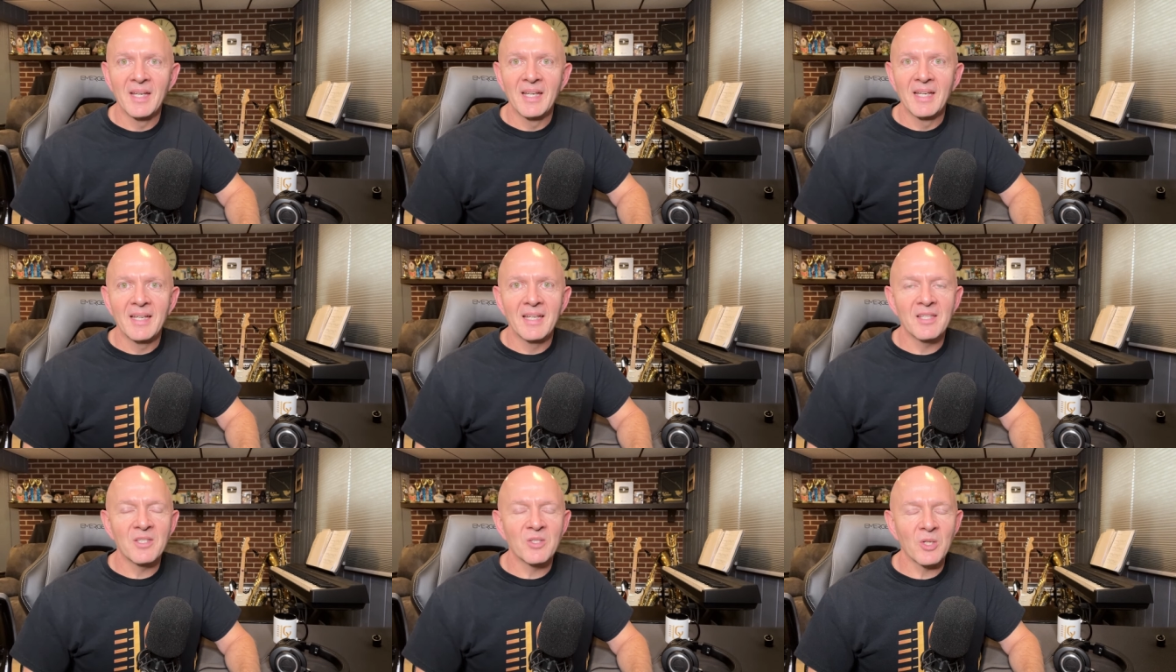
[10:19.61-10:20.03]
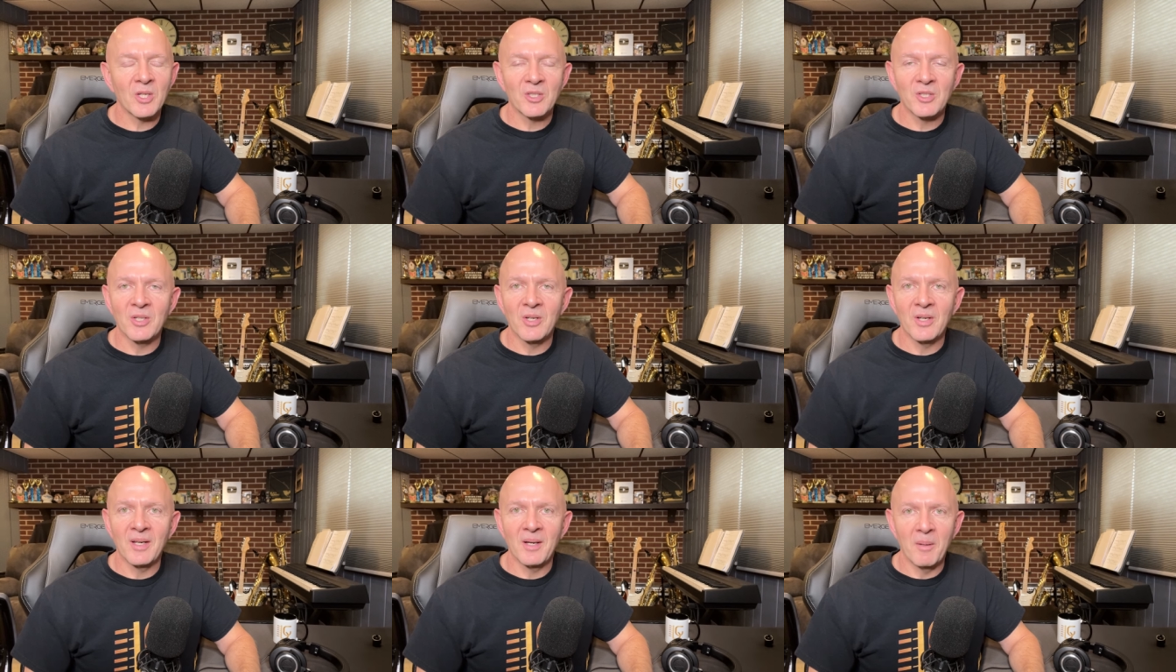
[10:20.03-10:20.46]
He's such
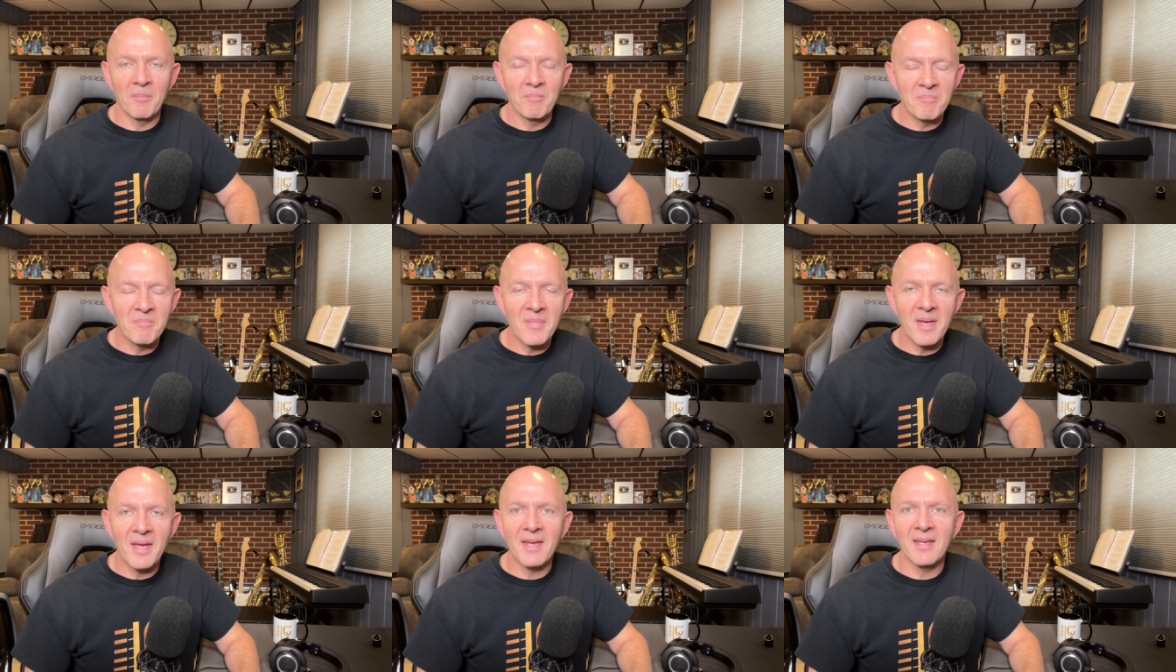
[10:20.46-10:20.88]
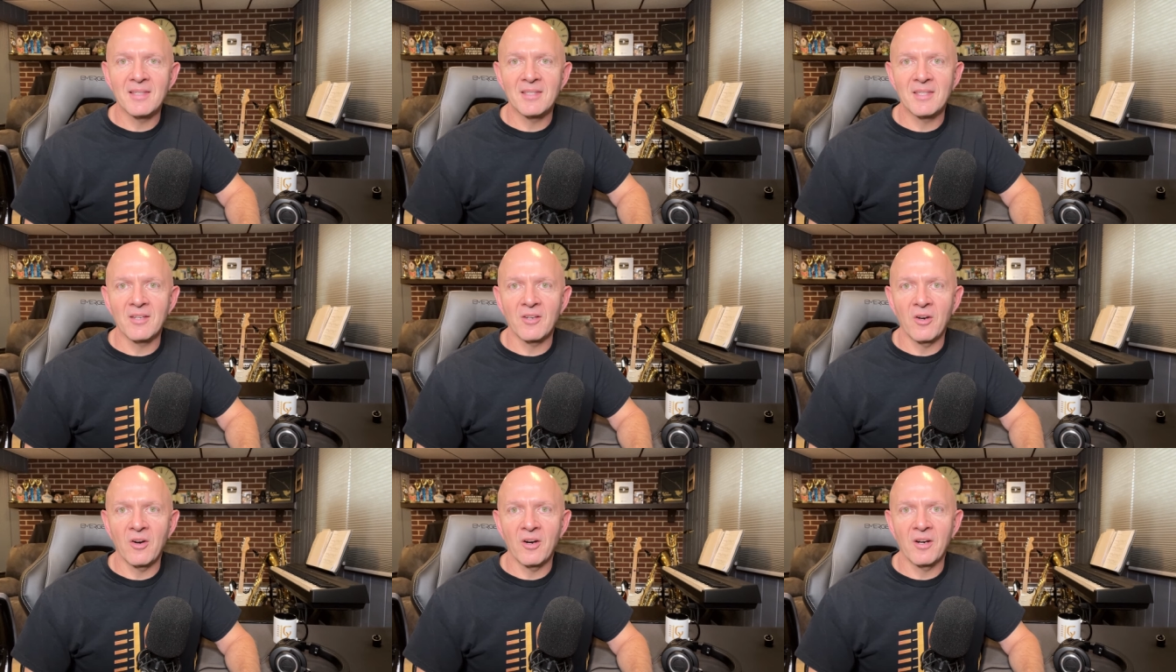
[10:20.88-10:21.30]
an
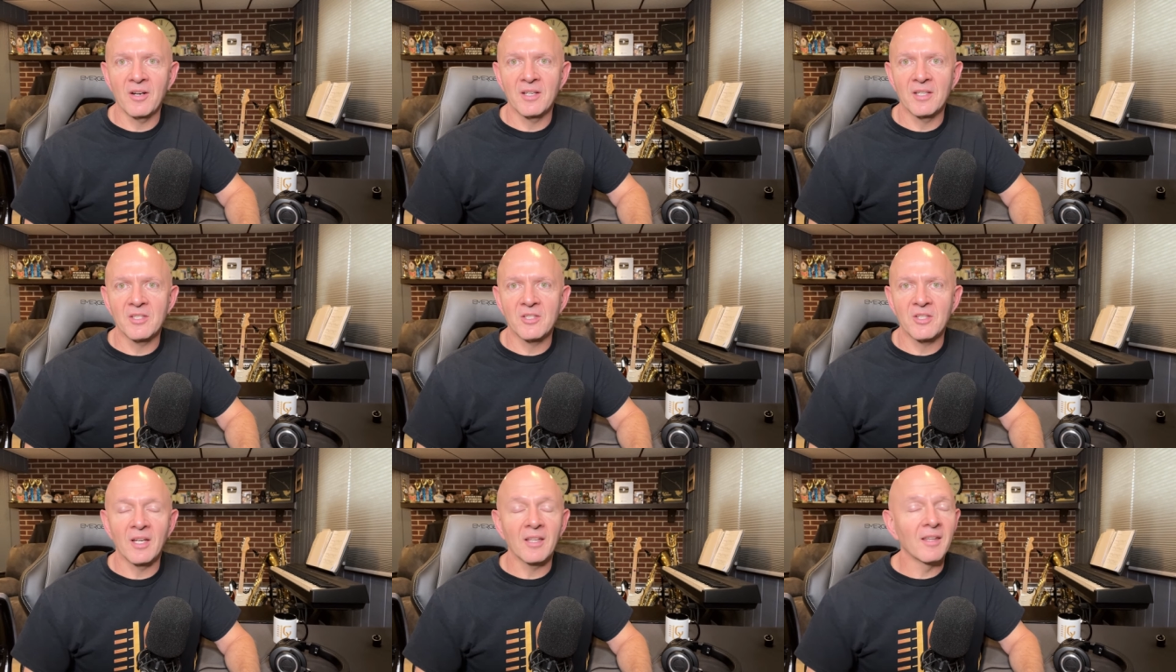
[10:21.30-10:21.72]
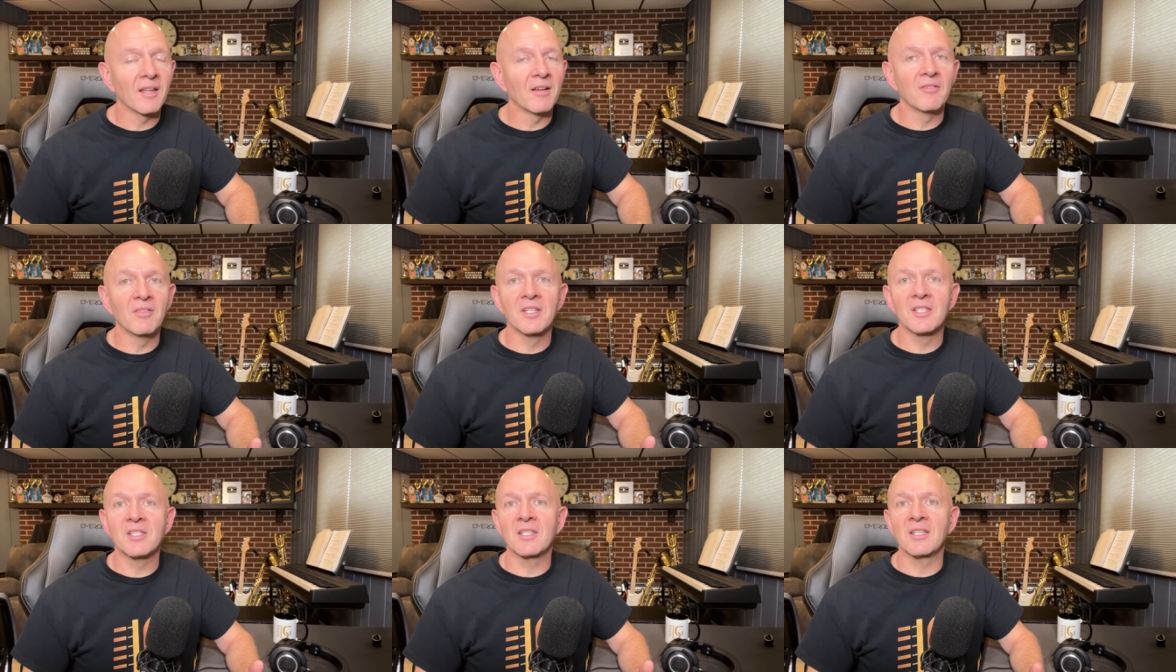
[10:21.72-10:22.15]
amazing artist. I love
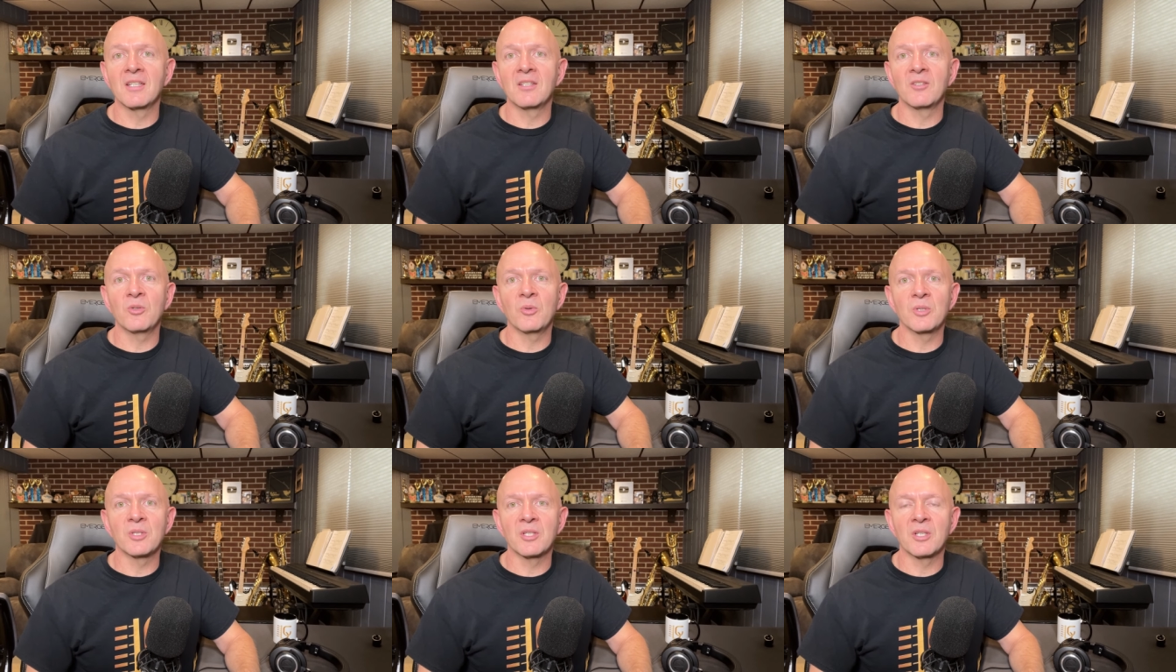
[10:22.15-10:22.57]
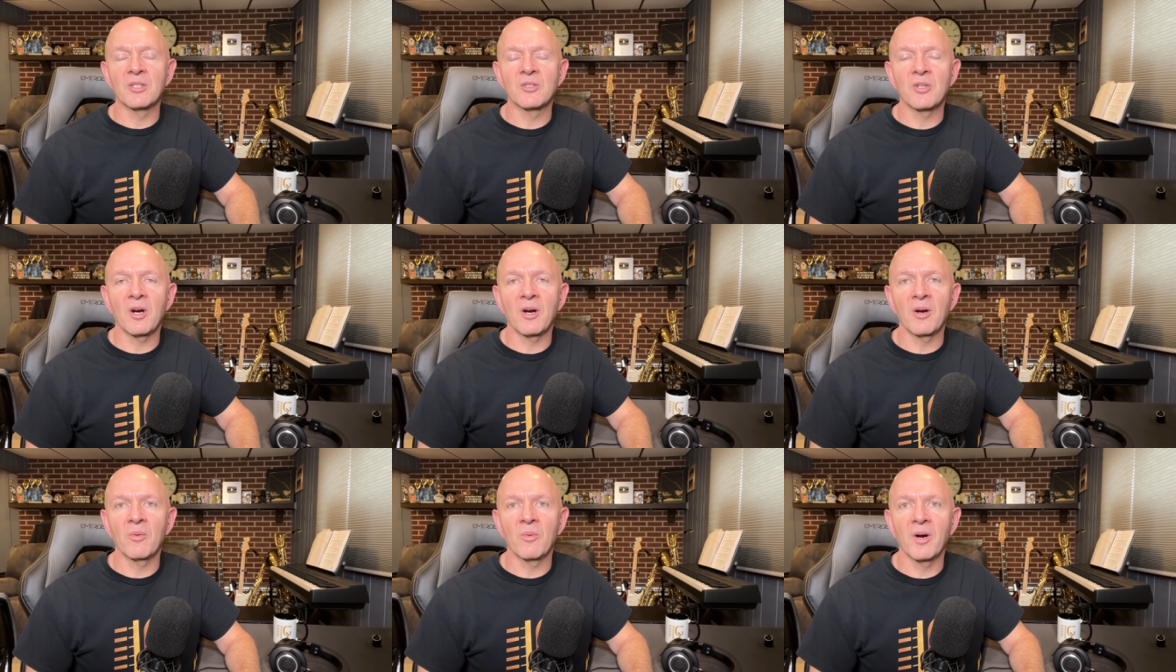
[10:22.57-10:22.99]
listening to his
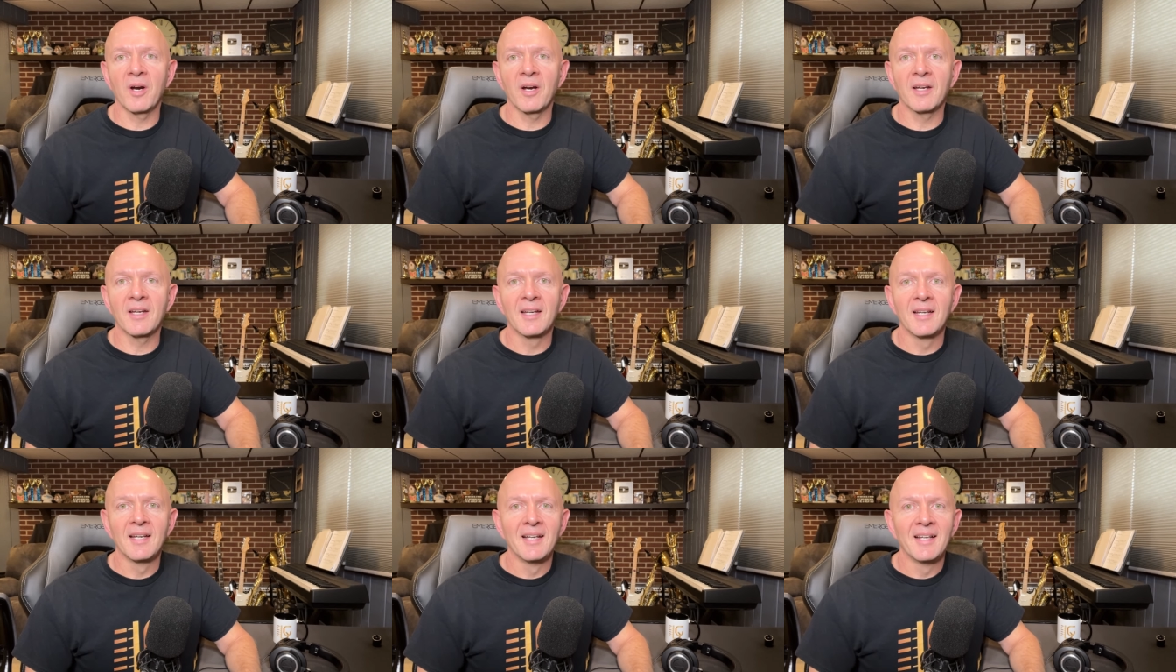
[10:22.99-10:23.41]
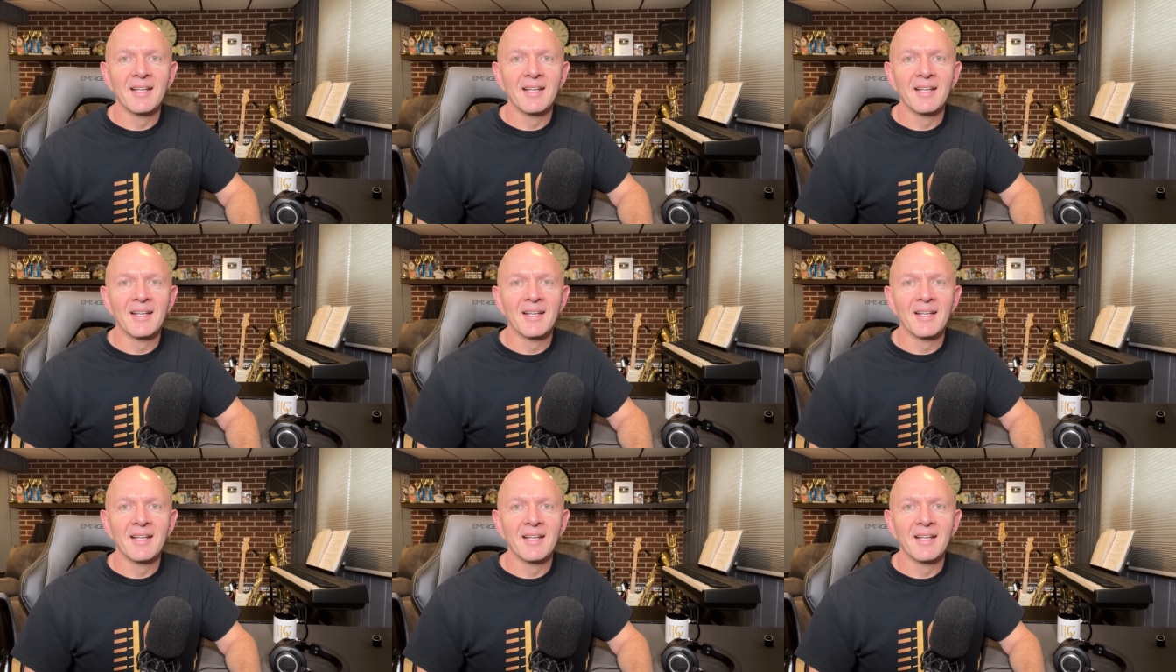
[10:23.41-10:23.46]
guitar work.